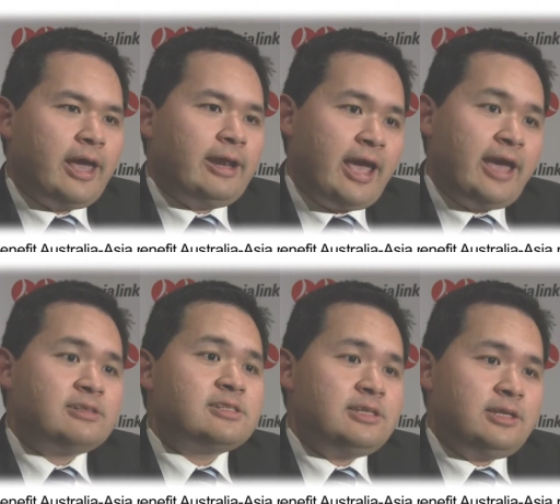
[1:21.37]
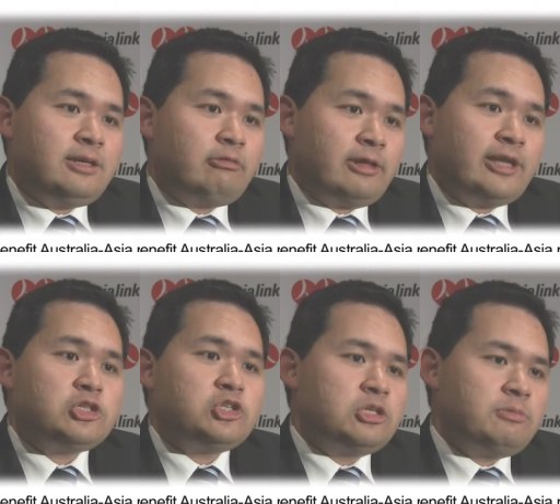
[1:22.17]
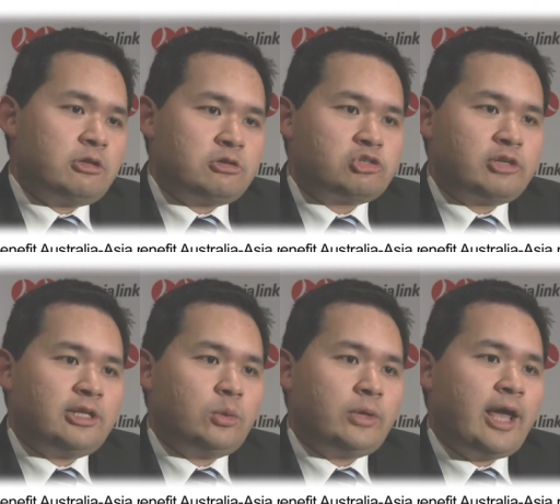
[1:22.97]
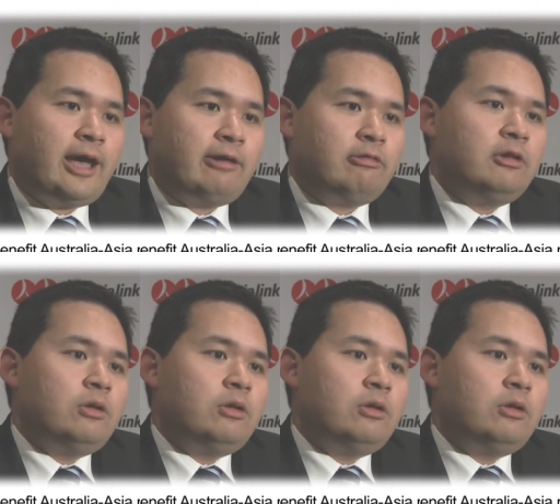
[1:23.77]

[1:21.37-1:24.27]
enhance the relationship that Australia would have